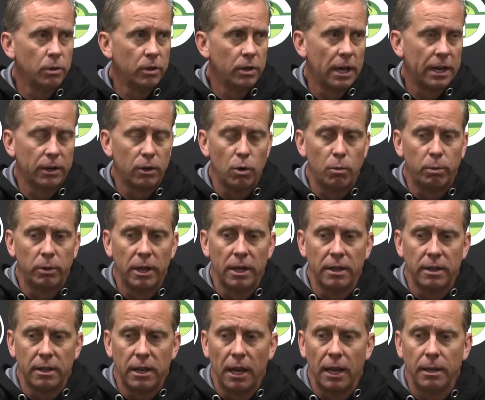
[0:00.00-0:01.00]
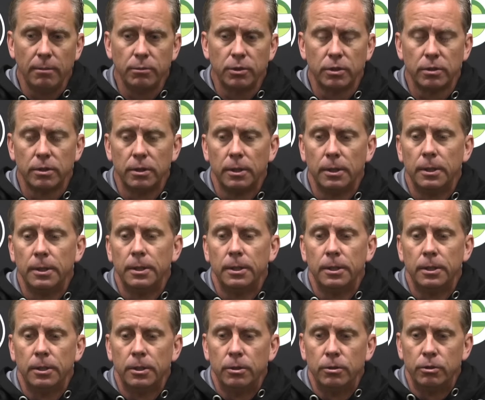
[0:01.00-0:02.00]
You got to go play the games.
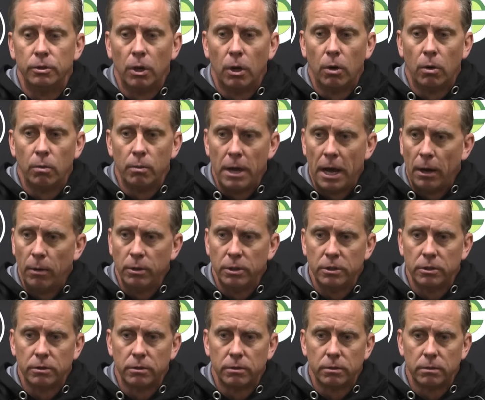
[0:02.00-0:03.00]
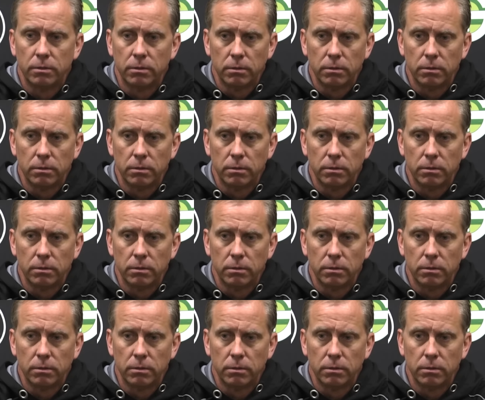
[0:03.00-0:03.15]
So now we just